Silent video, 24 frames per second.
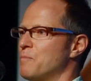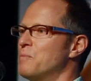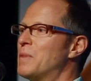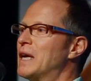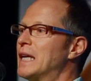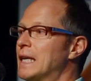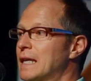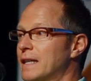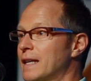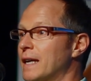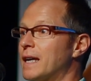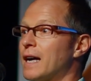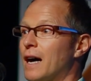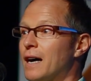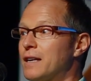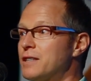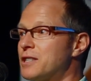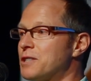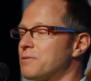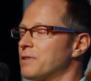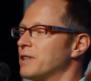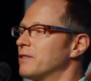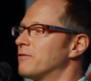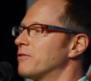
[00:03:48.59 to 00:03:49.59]
being in the
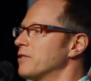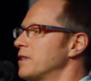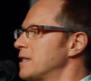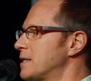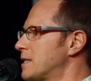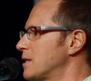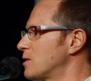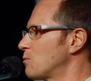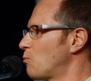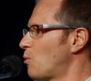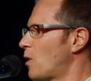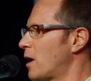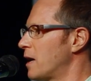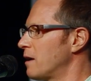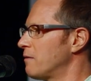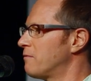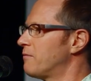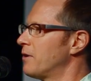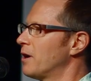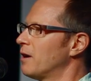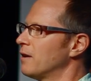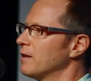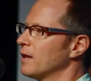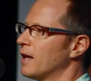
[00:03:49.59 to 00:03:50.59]
country, for this is what it
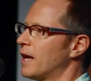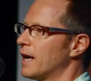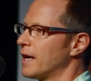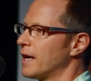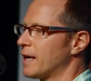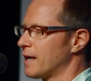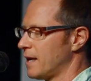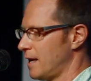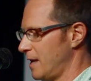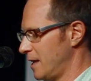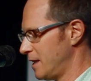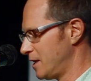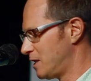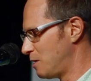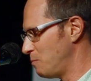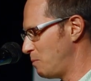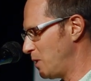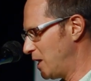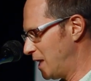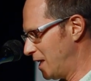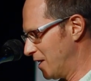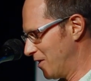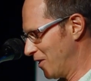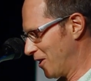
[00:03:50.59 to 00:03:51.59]
felt like to
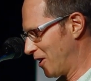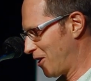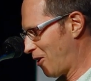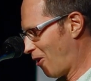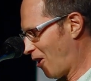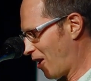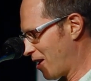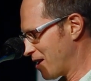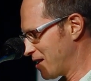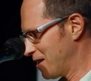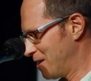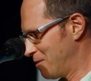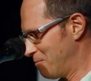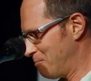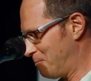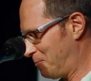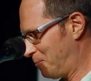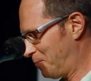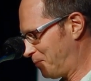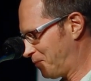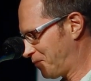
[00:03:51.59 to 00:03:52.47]
be in the garden.